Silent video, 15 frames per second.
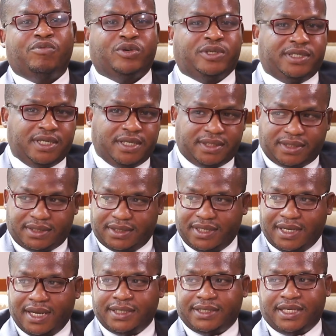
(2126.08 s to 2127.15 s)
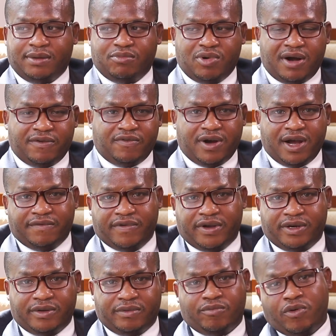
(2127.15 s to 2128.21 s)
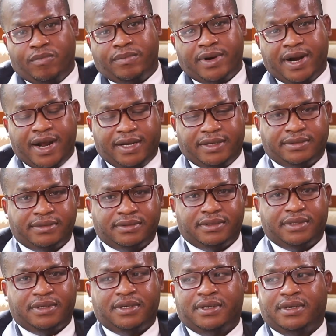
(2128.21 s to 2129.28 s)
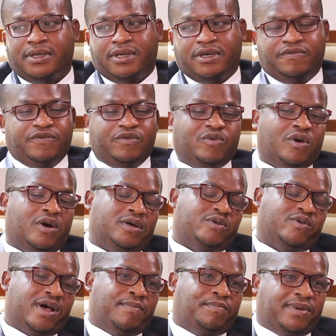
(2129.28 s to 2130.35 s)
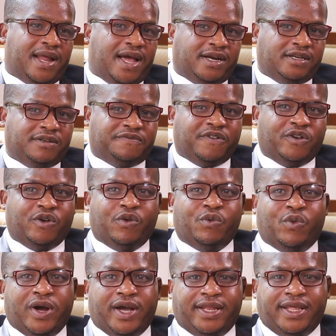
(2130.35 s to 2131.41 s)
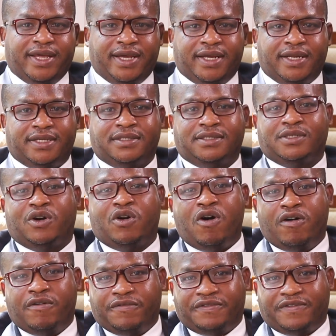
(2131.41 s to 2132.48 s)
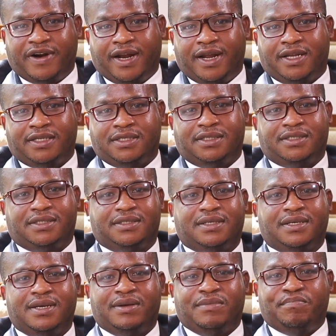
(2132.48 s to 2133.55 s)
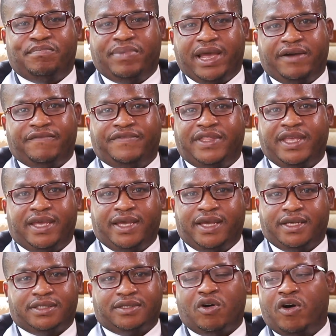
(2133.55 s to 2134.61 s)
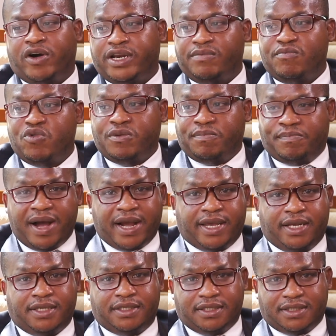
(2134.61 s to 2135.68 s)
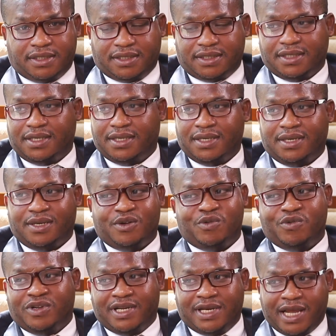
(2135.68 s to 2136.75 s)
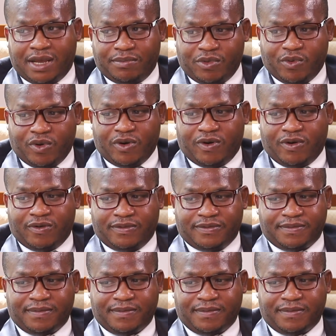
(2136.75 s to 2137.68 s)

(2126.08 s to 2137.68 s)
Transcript: Opposite Eskebuafo Avenue, Mumra. If you are planning for your wedding, conference, birthdays, honeymoon packages, Nunyina Biwoho.